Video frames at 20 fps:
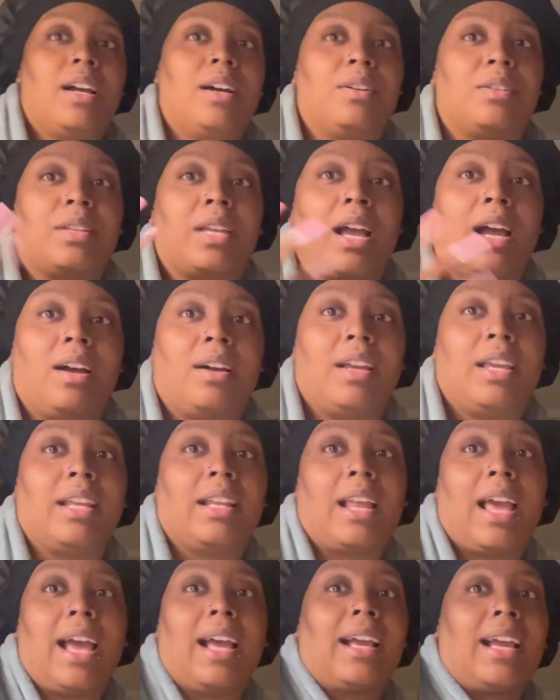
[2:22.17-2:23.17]
Oh, y'all,
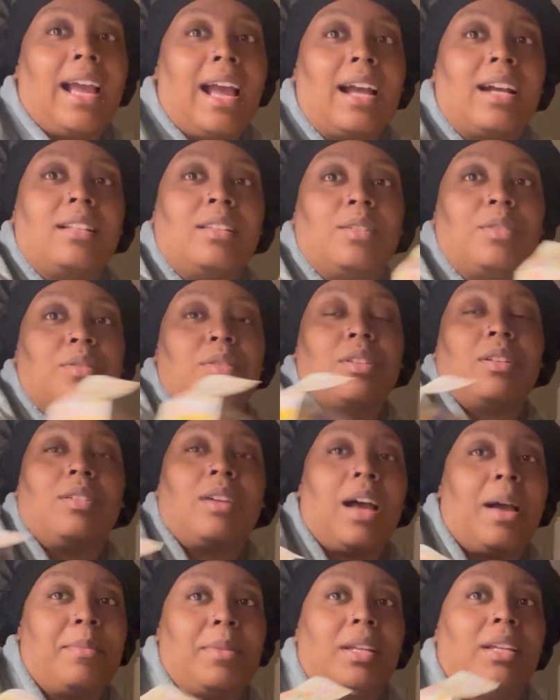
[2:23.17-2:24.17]
and I got clothes on.
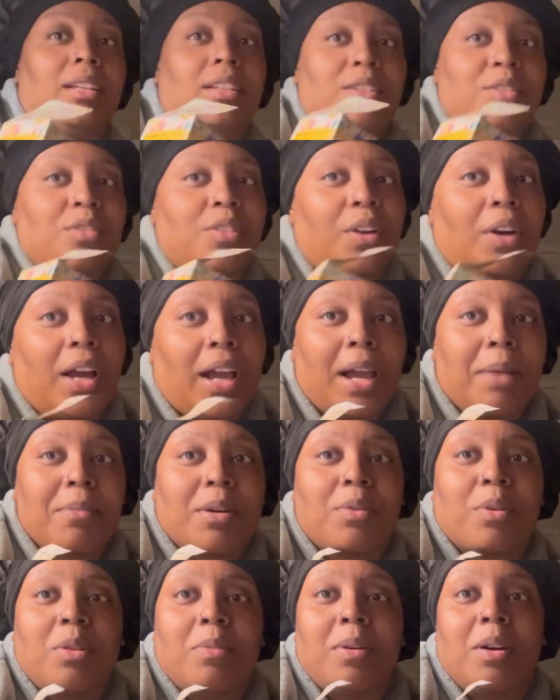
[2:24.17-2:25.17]
I mean, you know, I got my
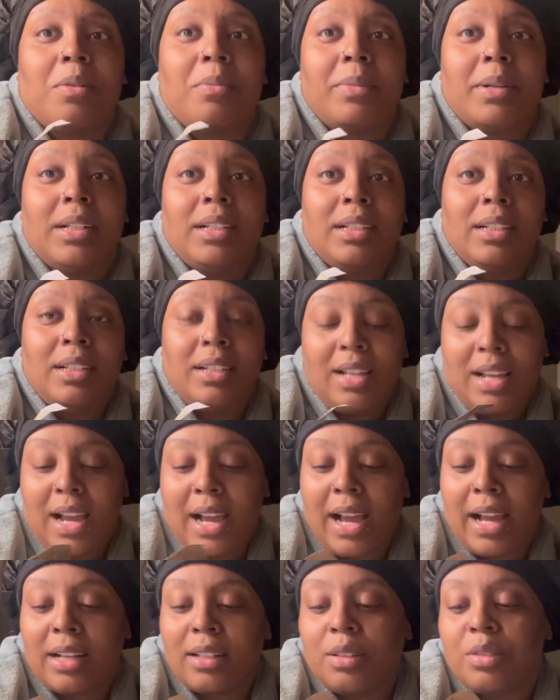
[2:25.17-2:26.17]
robe on, but I
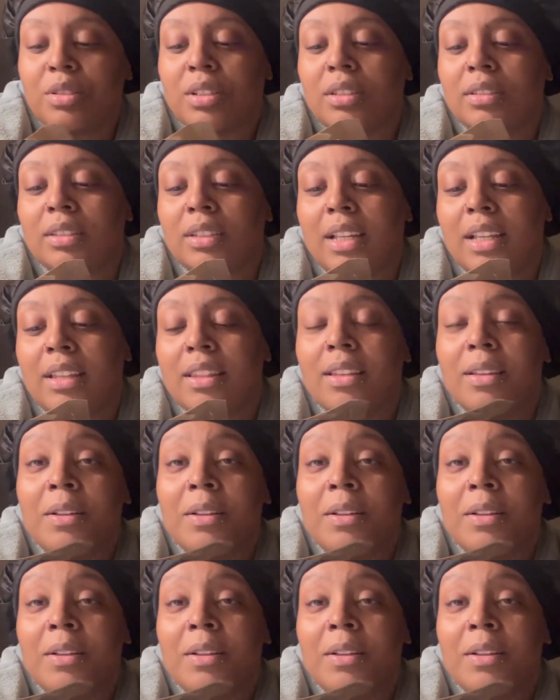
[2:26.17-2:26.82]
got clothes underneath.